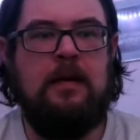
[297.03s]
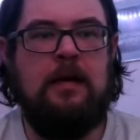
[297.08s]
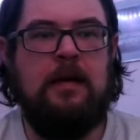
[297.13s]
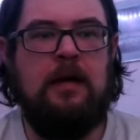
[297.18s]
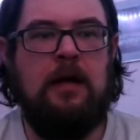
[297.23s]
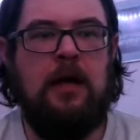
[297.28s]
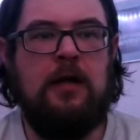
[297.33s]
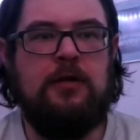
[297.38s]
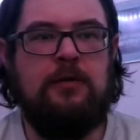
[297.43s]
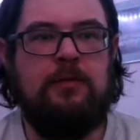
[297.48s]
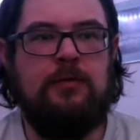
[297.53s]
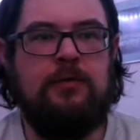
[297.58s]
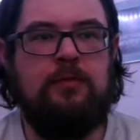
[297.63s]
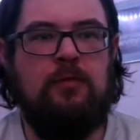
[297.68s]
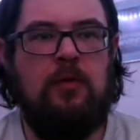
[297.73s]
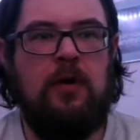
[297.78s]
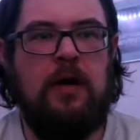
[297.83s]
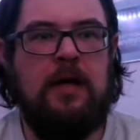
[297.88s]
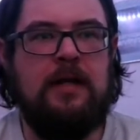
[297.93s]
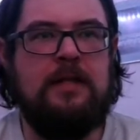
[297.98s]
Not too much
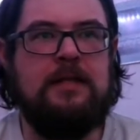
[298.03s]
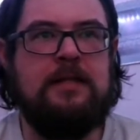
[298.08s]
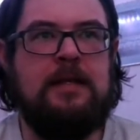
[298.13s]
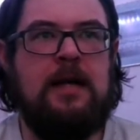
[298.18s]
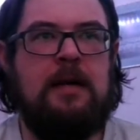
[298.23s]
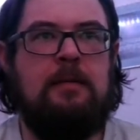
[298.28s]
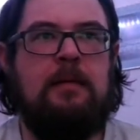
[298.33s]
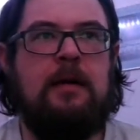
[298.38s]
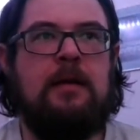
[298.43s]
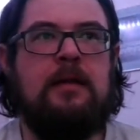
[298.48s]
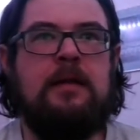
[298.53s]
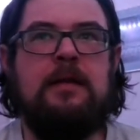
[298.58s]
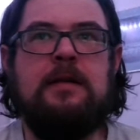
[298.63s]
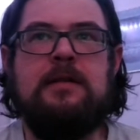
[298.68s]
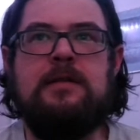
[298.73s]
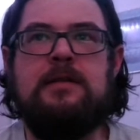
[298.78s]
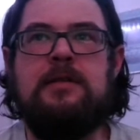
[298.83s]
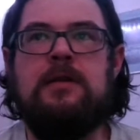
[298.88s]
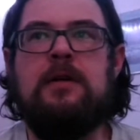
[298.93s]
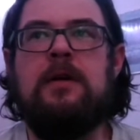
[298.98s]
more I can say about this,
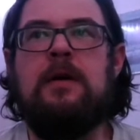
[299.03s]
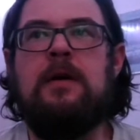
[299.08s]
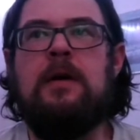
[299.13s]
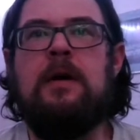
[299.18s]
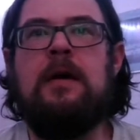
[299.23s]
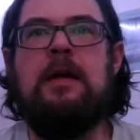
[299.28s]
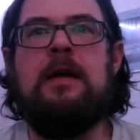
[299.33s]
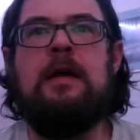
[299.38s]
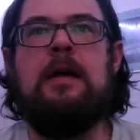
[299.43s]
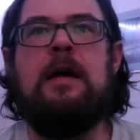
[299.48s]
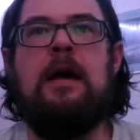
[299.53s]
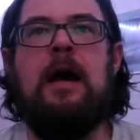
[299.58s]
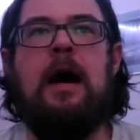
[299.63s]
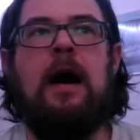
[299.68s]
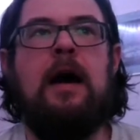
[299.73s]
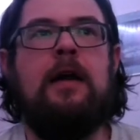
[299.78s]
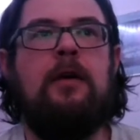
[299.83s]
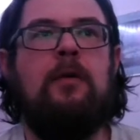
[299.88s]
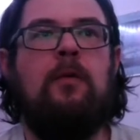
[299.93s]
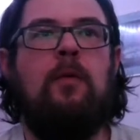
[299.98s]
so I
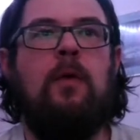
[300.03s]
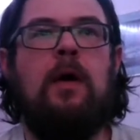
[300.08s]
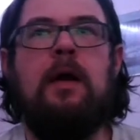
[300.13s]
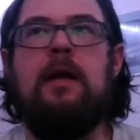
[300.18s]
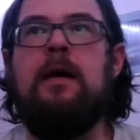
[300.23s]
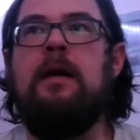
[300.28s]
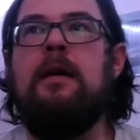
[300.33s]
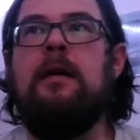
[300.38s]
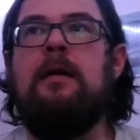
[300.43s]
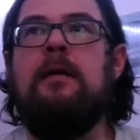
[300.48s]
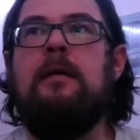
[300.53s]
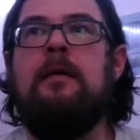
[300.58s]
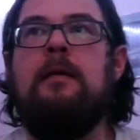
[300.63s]
don't want to